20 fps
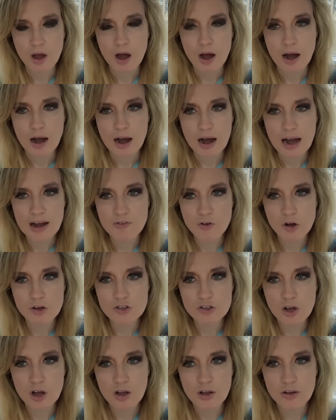Uh, I've
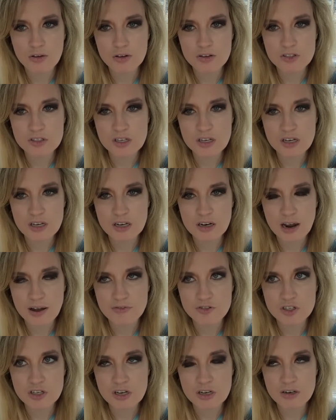also seen, I've
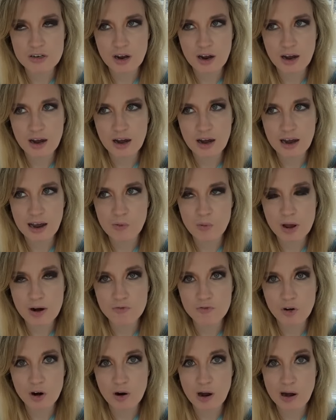seen, uh, I
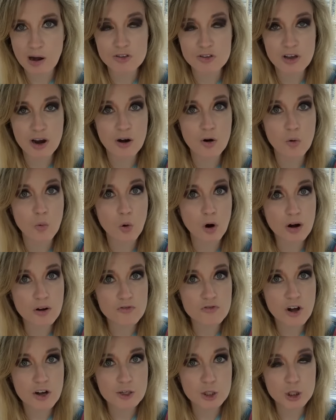went for, I was there at a work
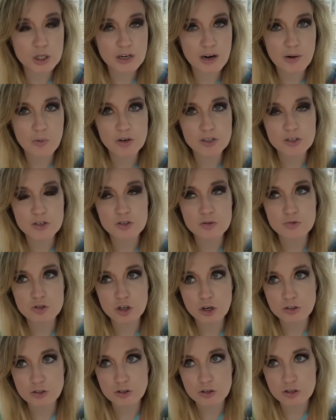function and I went to some
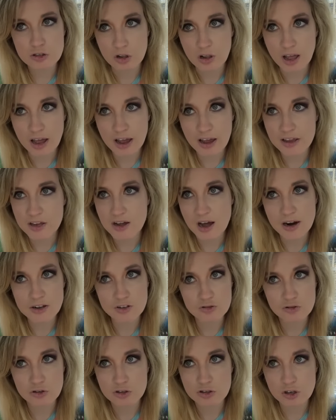Cirque du Soleil. You got to
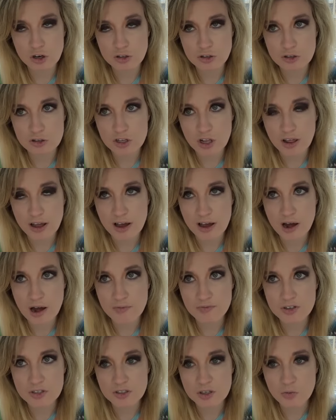do the Cirque du Soleil,
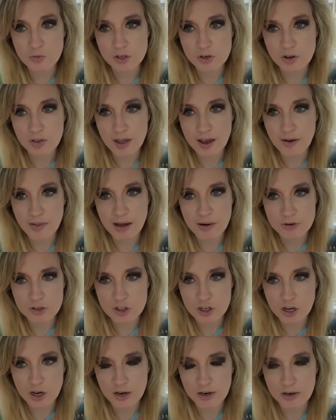obviously, when you're there. That was
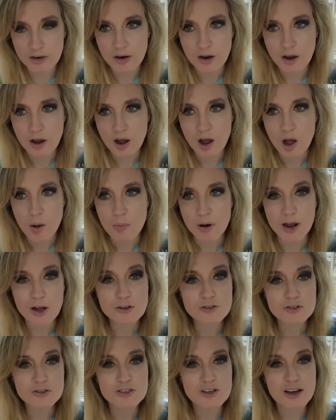good. But I
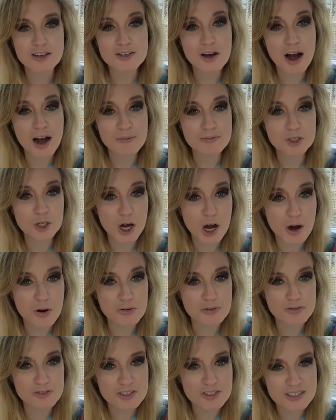also saw Tom
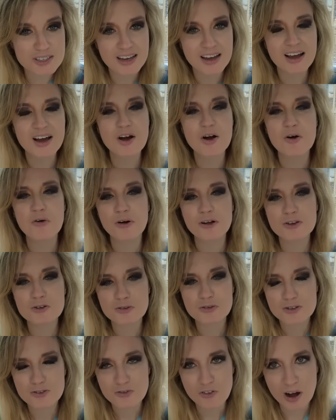Jones, which
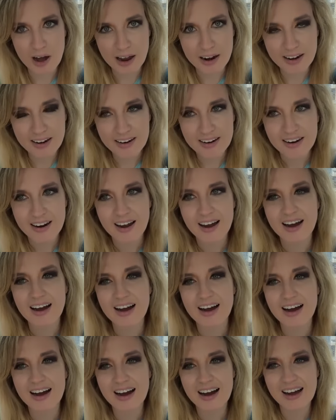was fun.
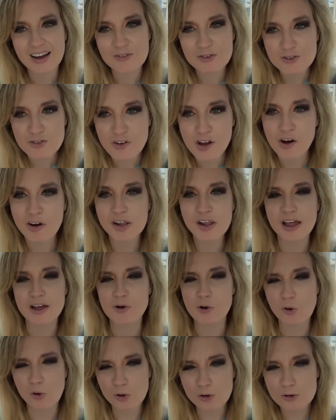Uh, it was very
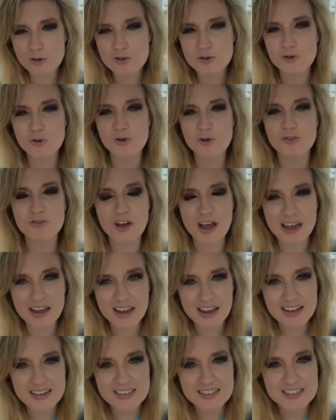like old school
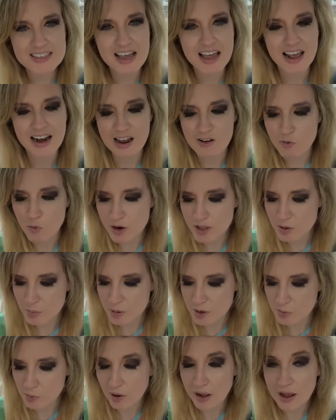Vegas. And I, one of the
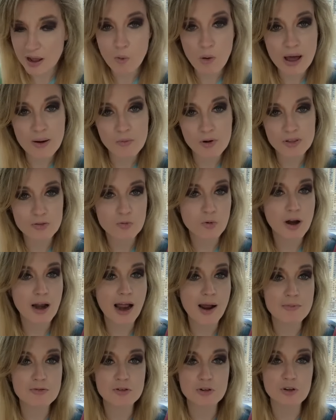people I went with went
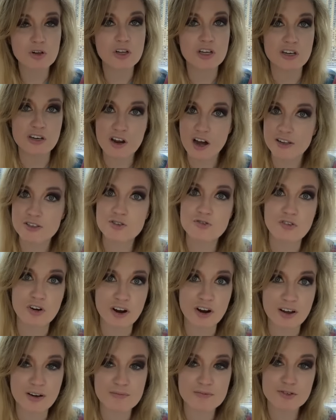absolutely nuts for
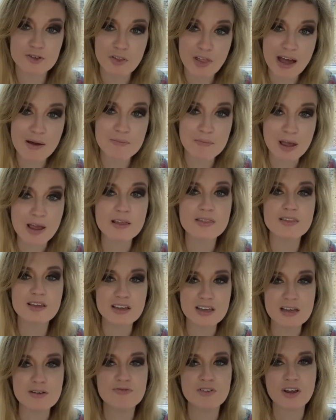him. So that made the
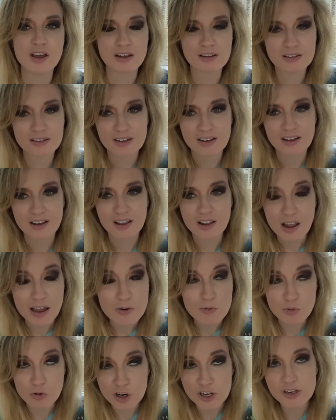evening like
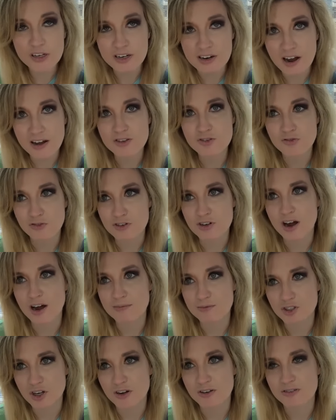really nuts for
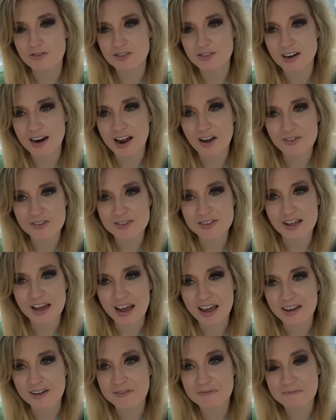Tom Jones. And I was
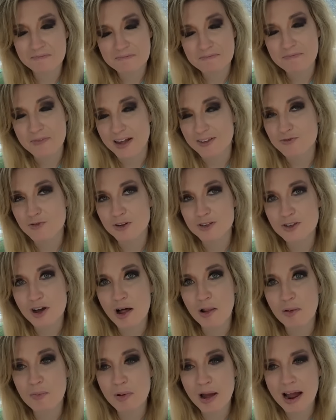like, that's what it's
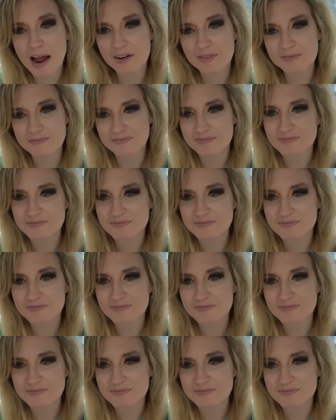all about.